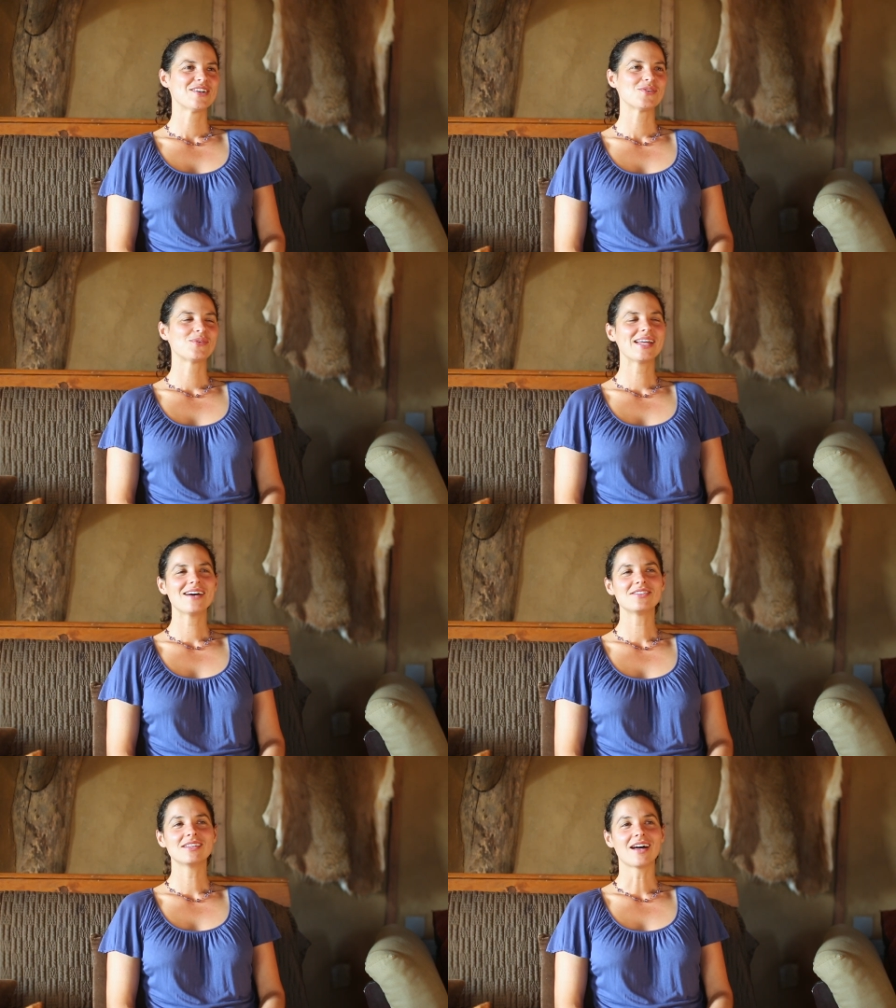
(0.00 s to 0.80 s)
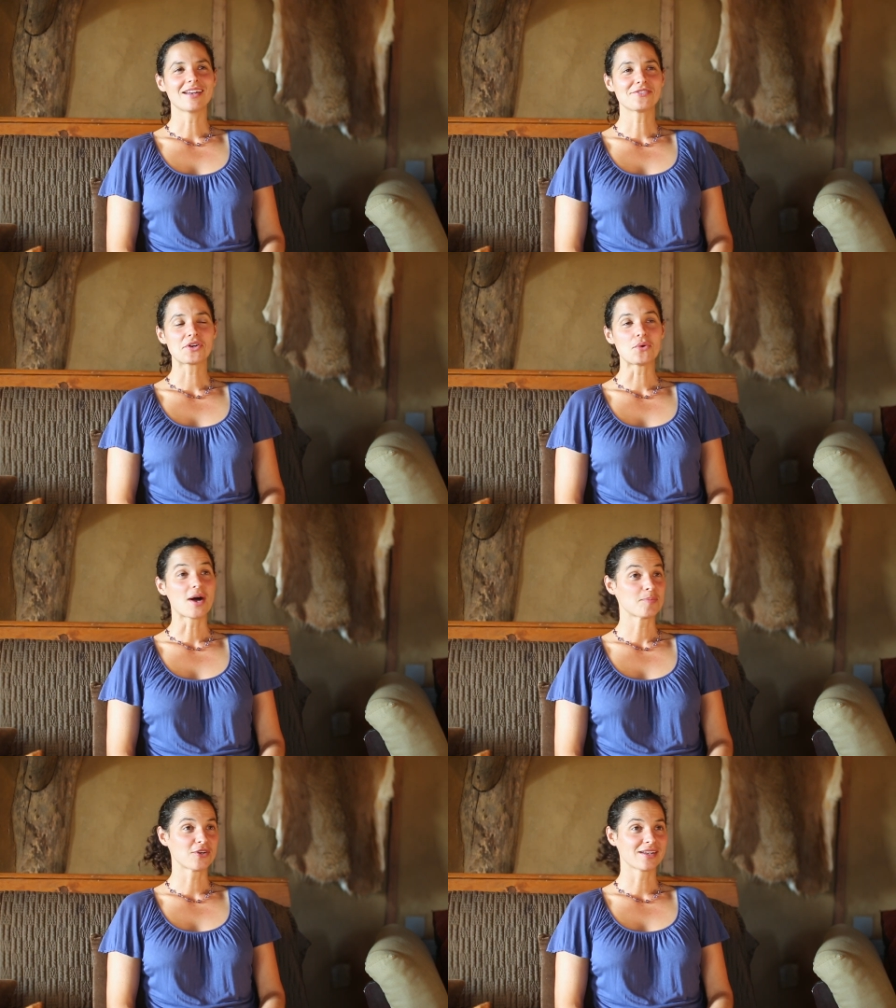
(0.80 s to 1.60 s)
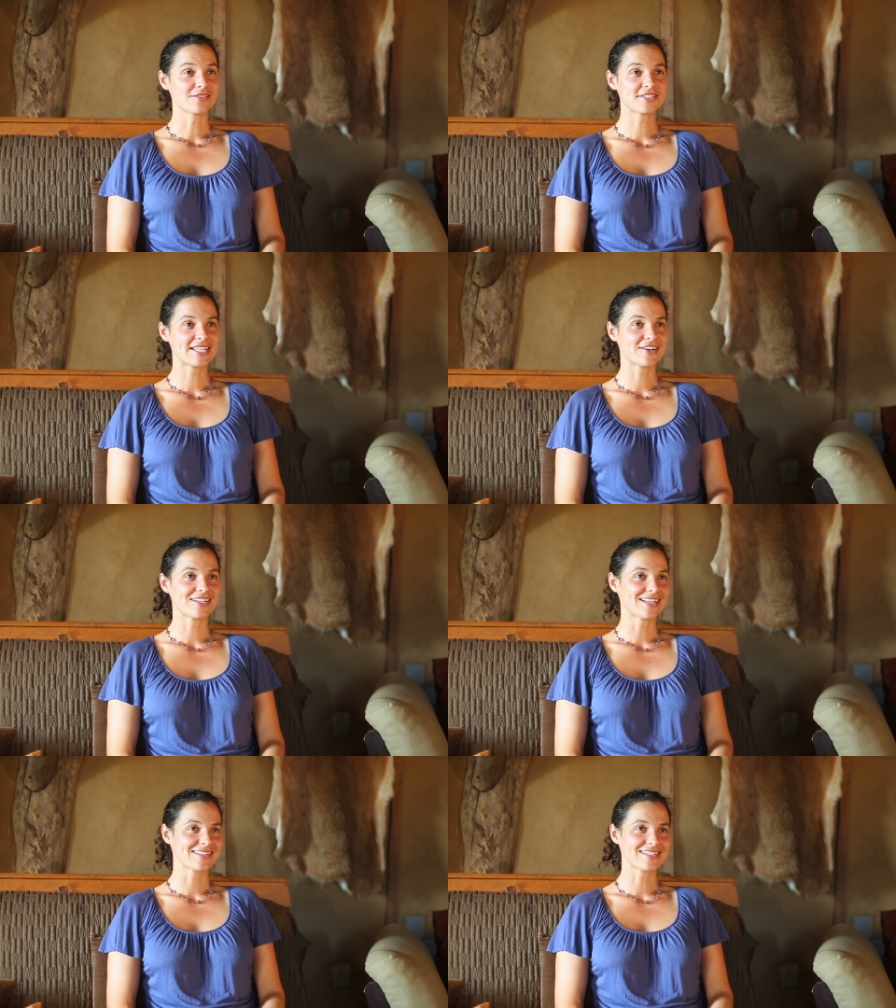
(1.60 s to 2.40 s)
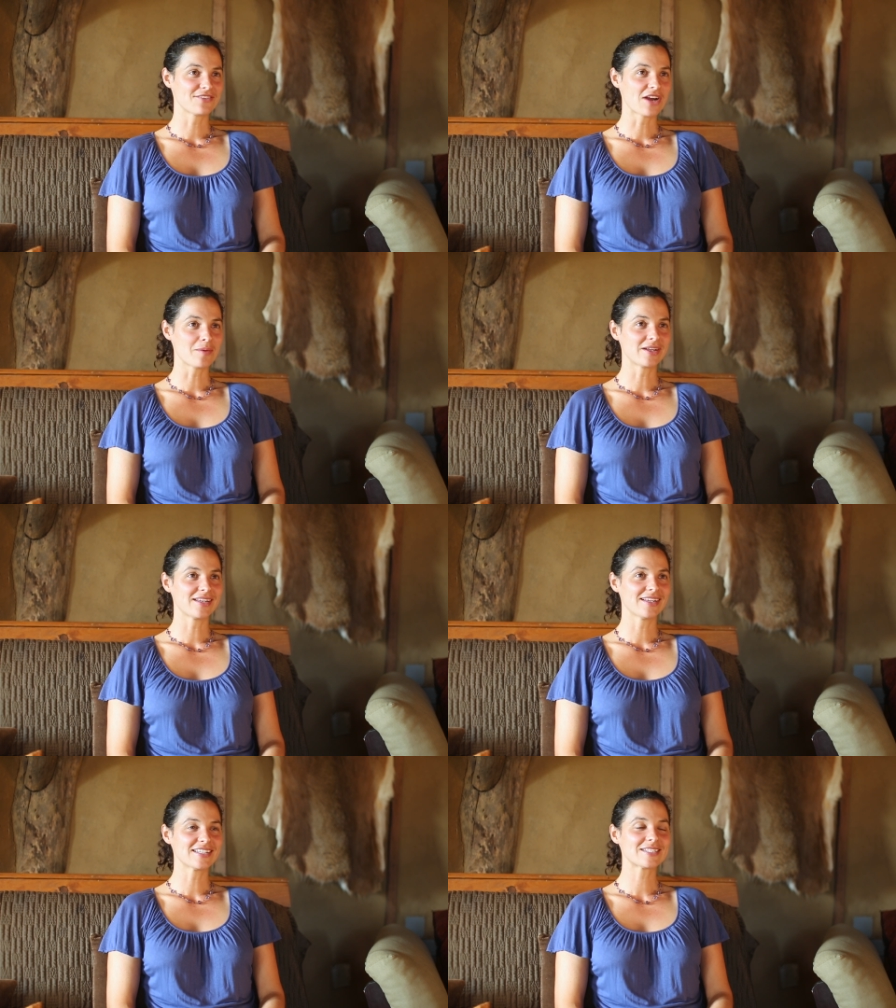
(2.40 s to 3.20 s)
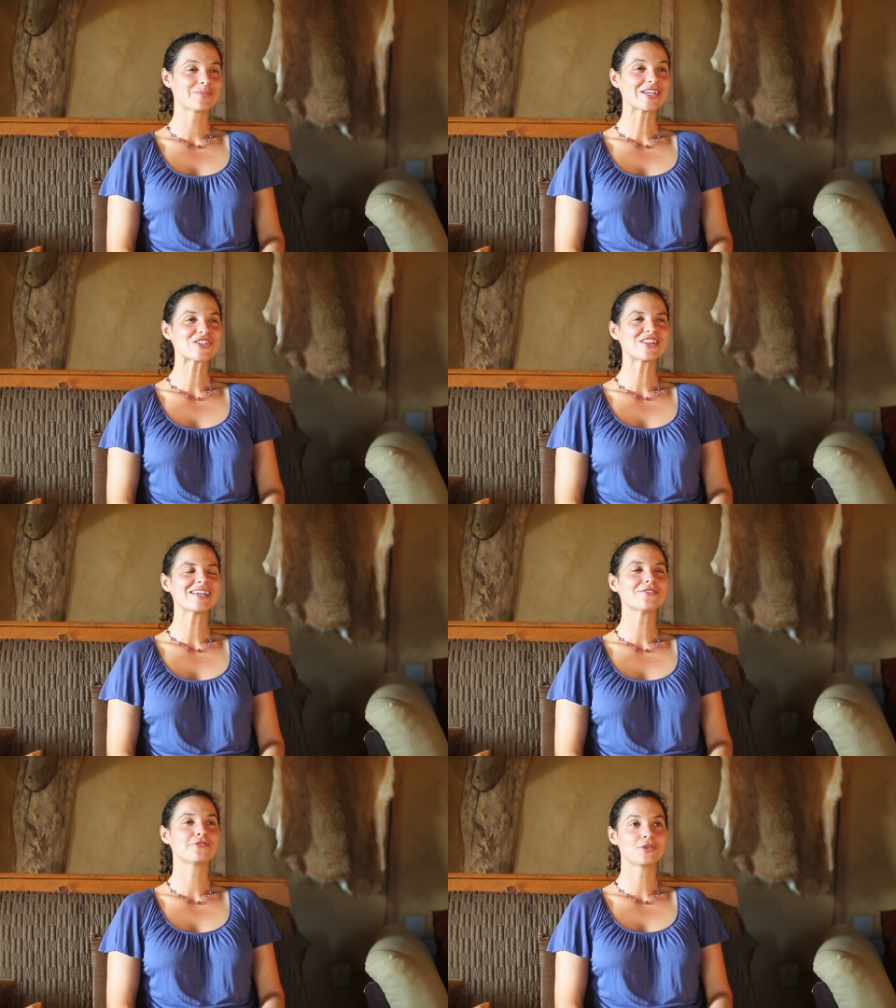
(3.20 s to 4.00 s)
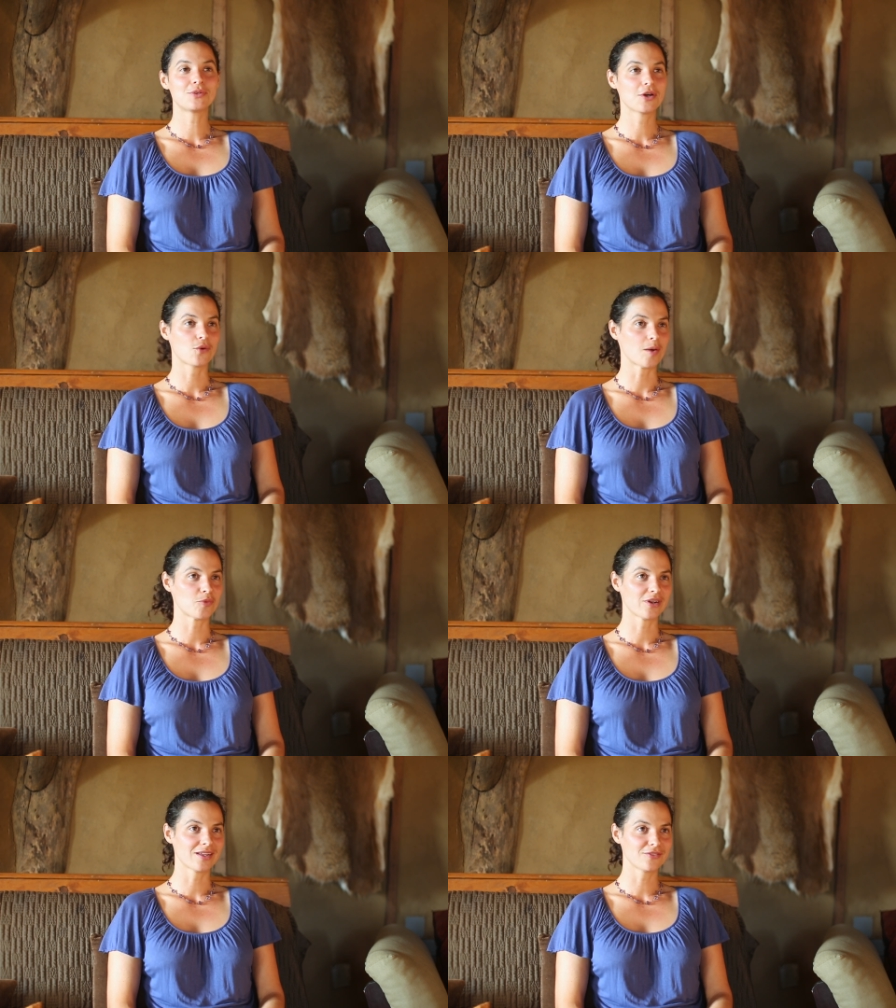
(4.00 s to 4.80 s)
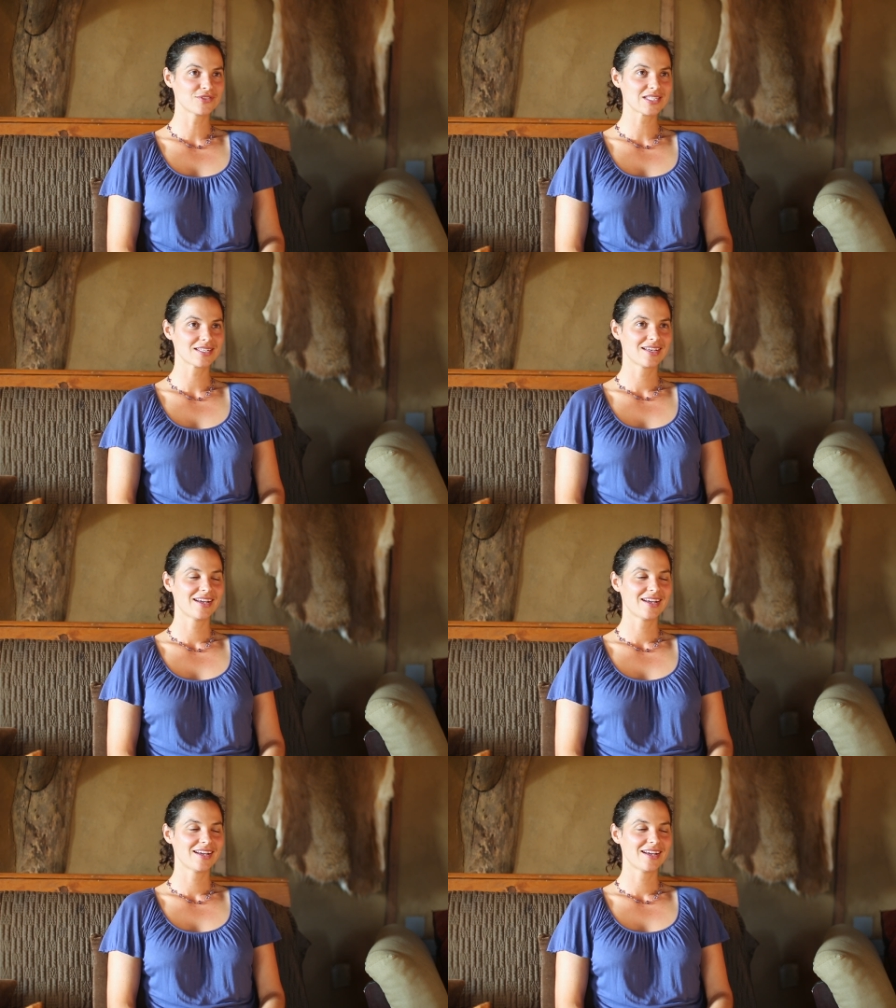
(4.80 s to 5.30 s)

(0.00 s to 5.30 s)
We have a lot of cooperatives here at Dancing Rabbit, especially food cooperatives.